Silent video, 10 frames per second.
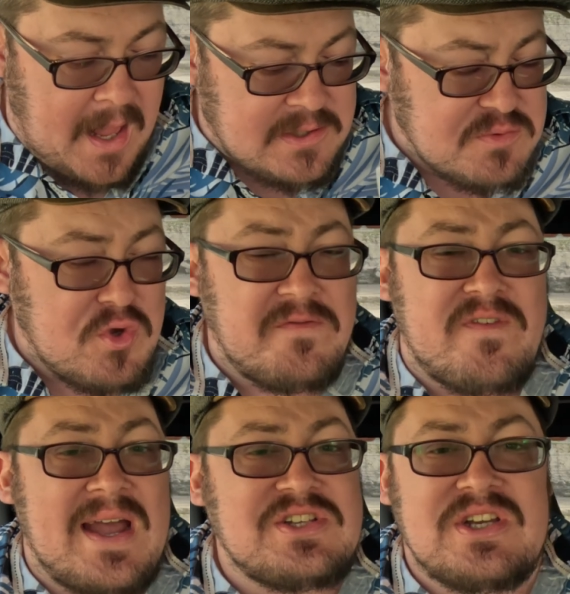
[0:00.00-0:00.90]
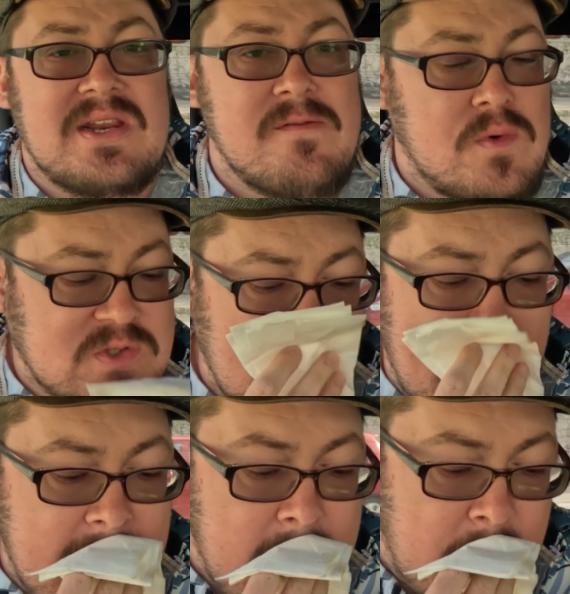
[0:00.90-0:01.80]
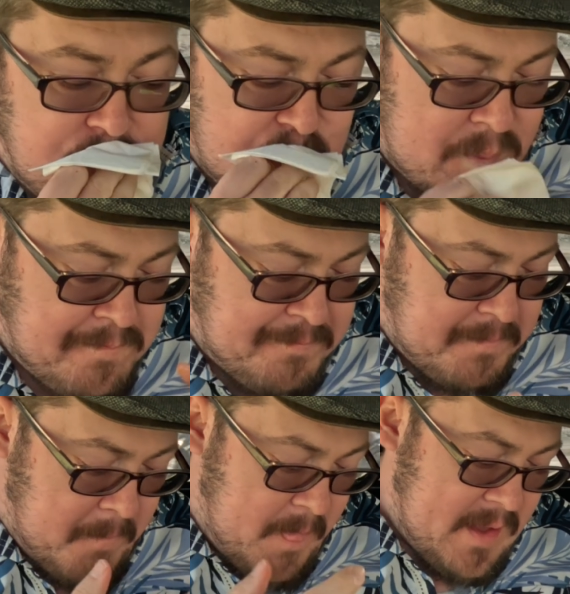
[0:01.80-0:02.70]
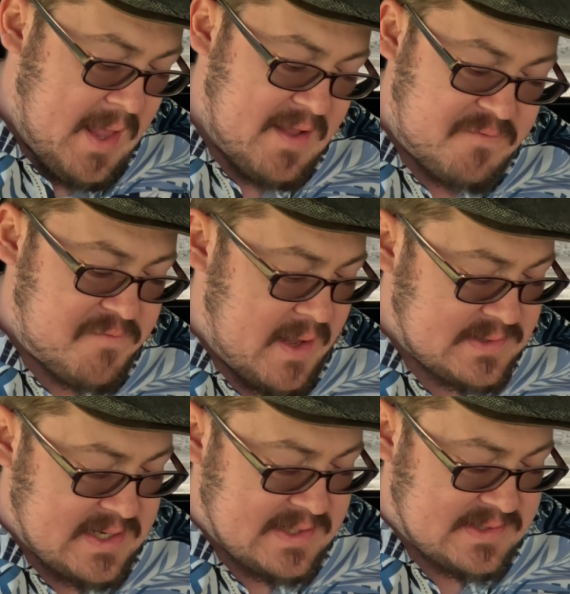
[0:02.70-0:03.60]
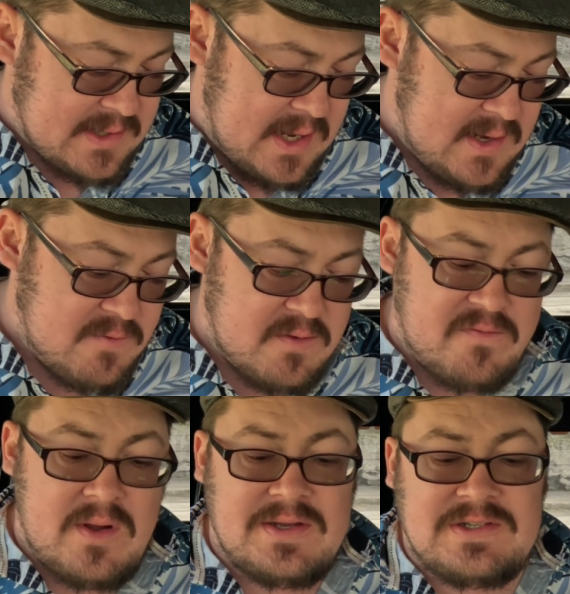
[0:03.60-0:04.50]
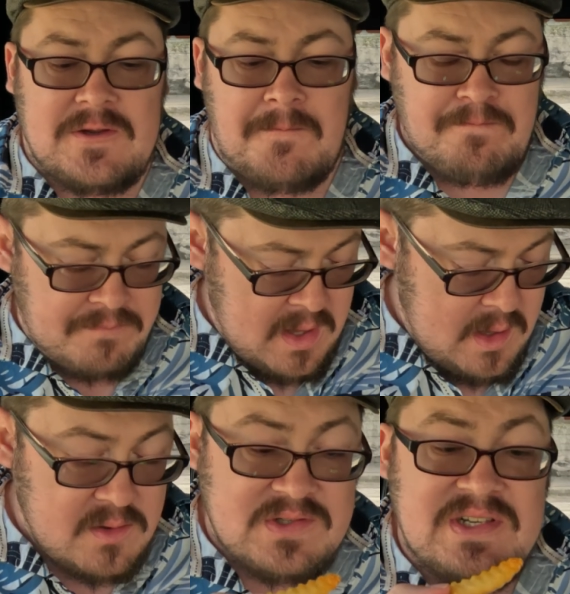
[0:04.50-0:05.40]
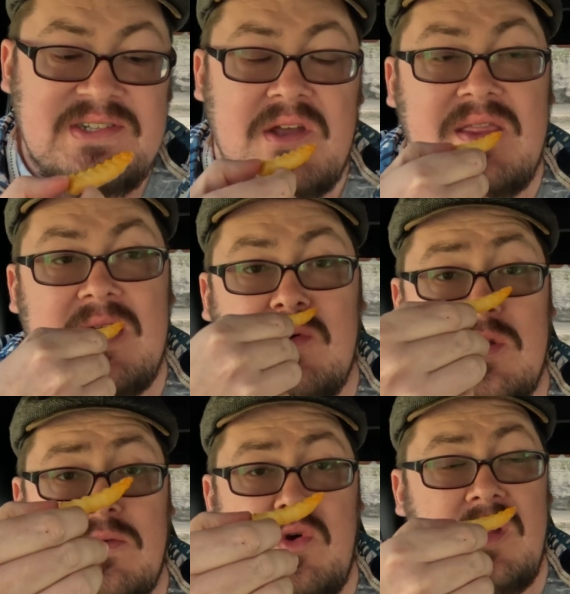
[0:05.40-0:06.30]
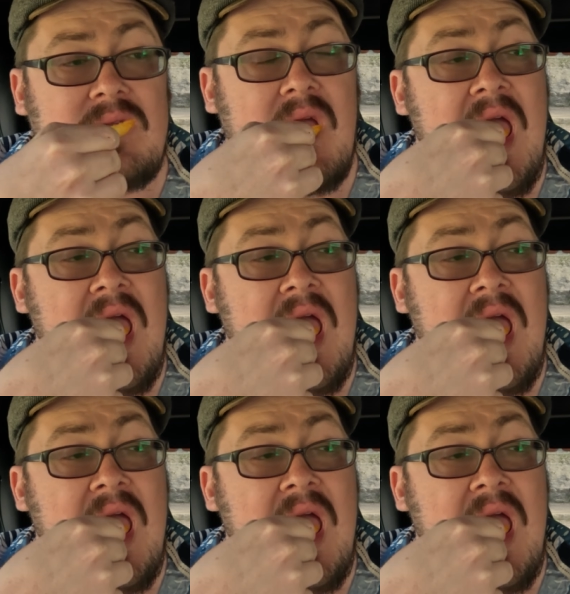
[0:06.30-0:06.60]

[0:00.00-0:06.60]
some good fried chicken every once in a while, you know. That's fantastic. And even the fries, a little seasoning on that, crinkle cut.